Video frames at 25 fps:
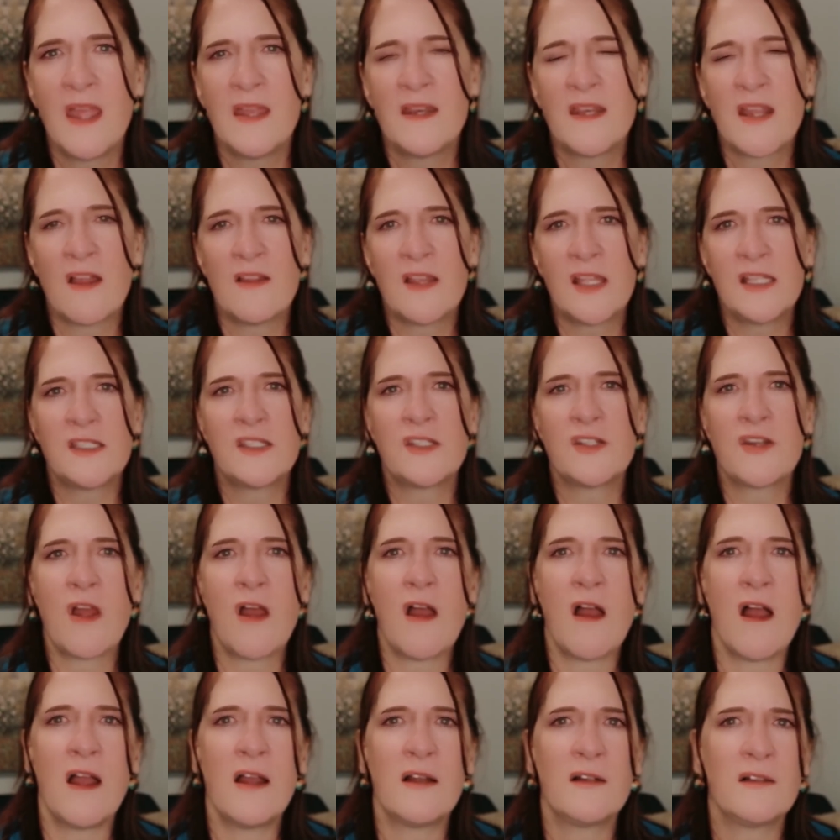Now let's
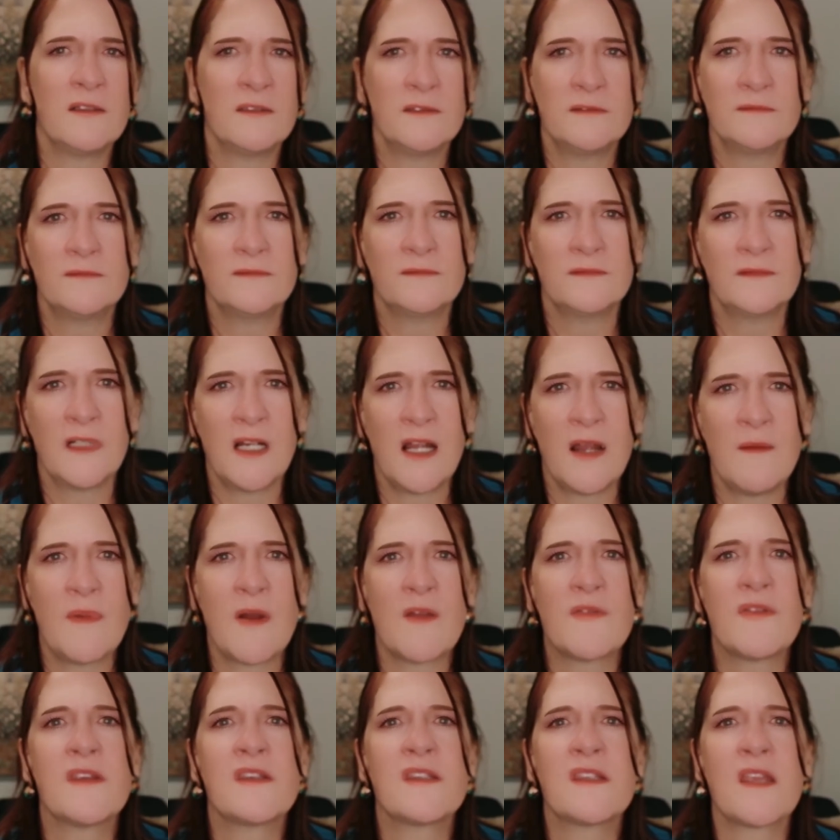talk
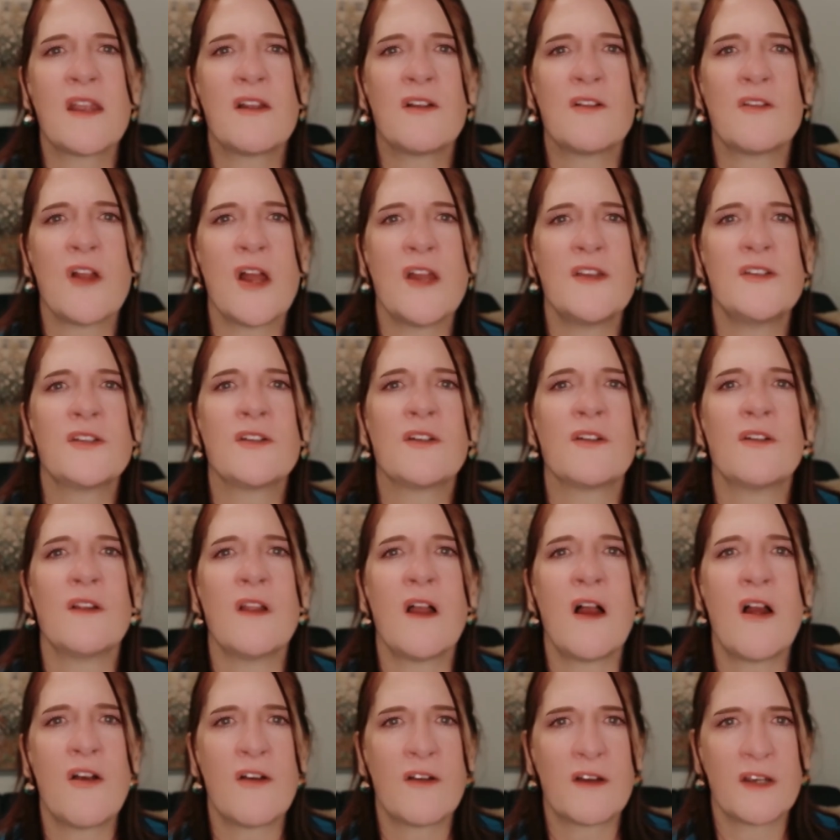about the
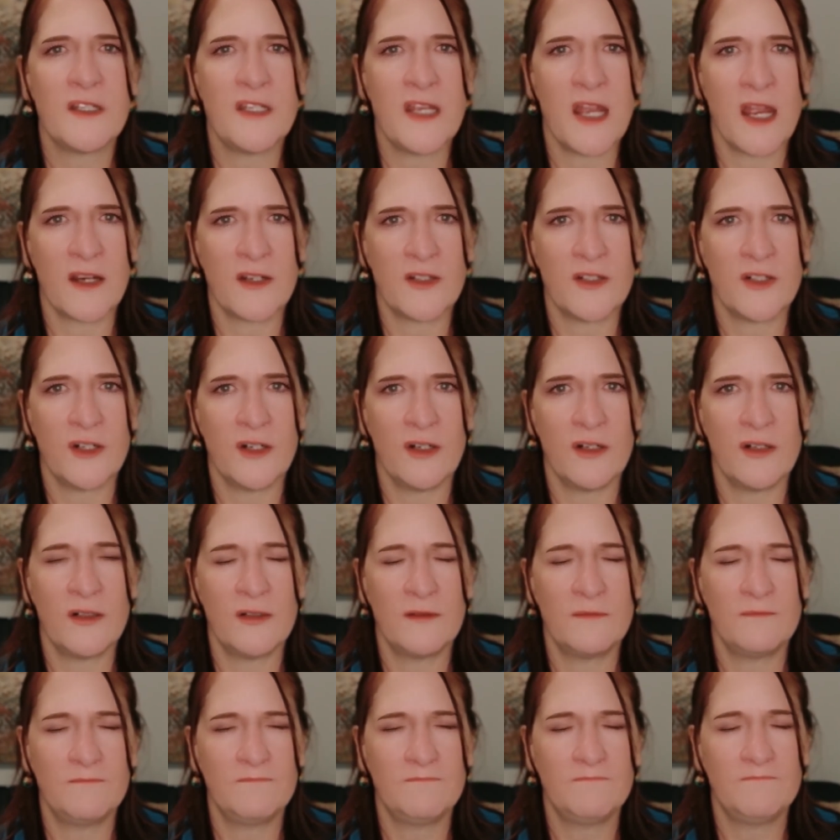psychological
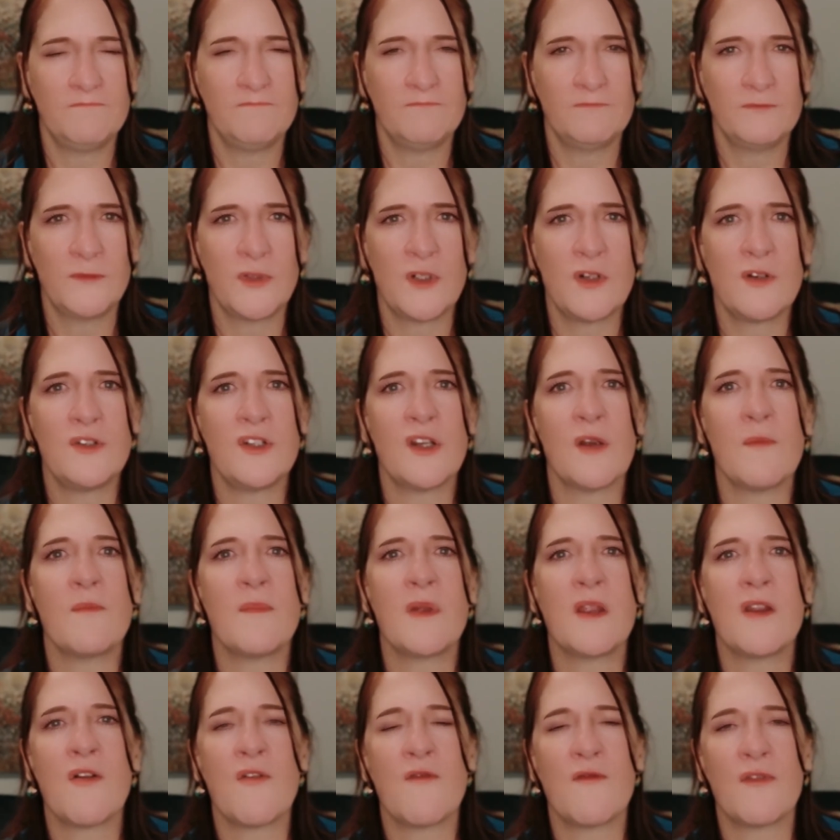architecture. We're
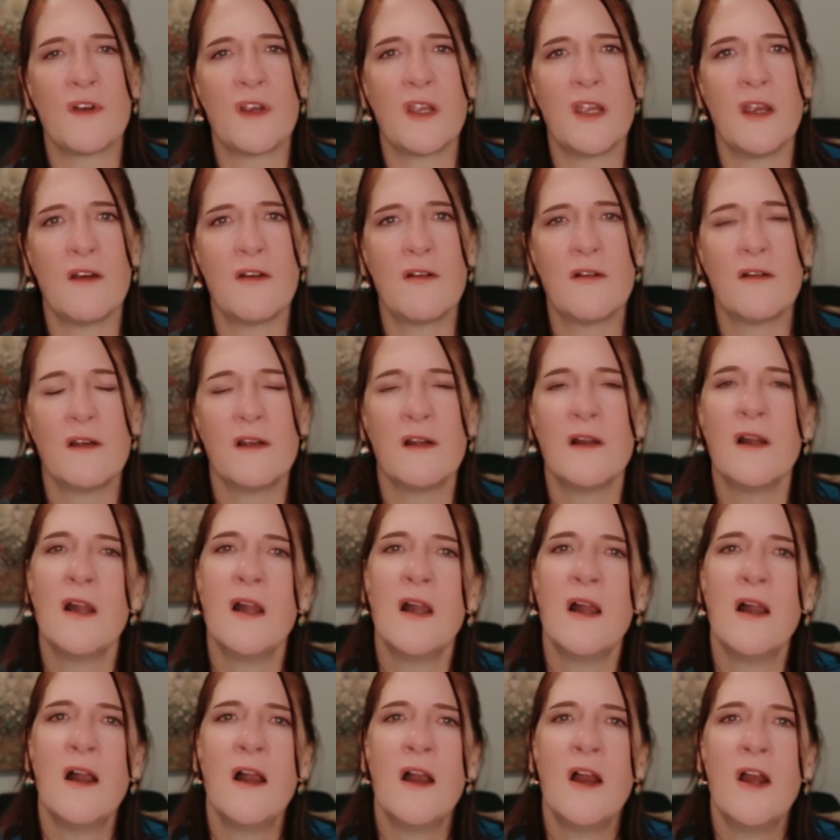jumping over here.
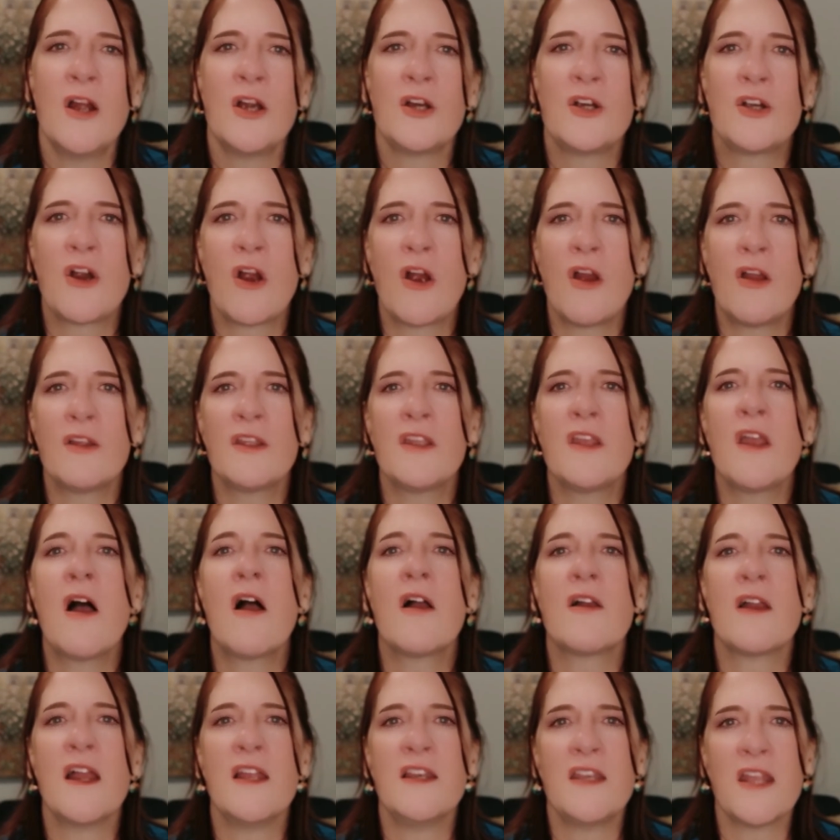Carl
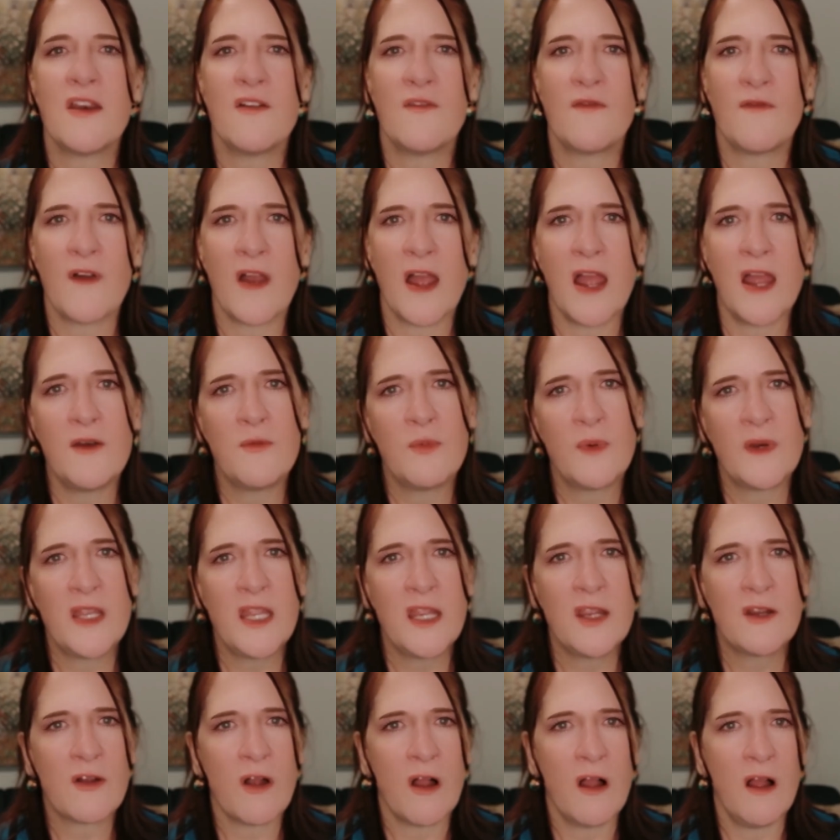Jung identified what
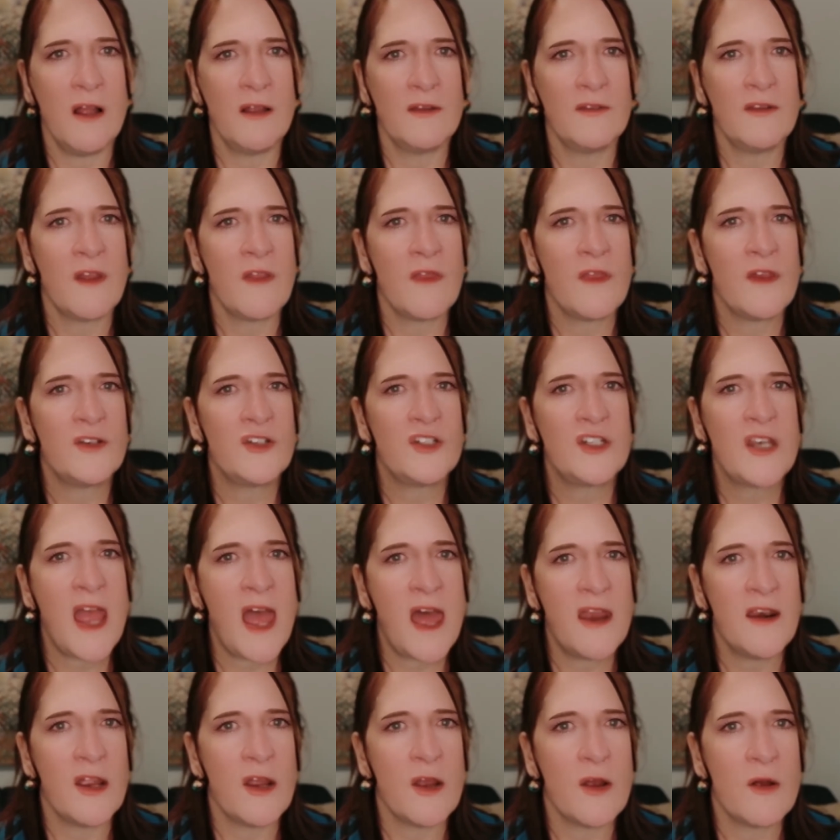he called the
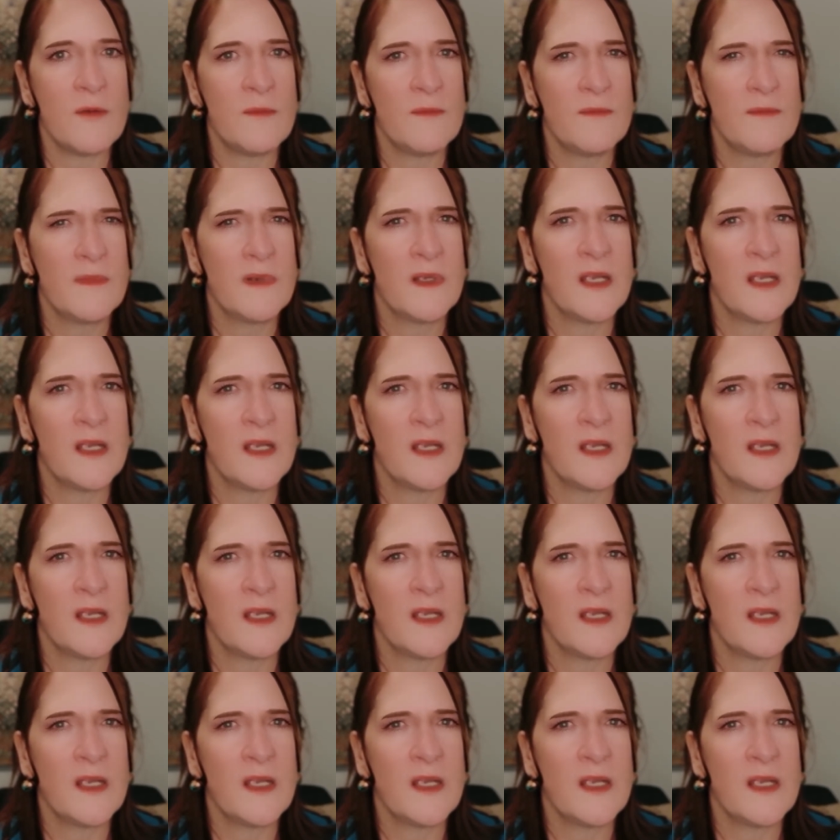shadow.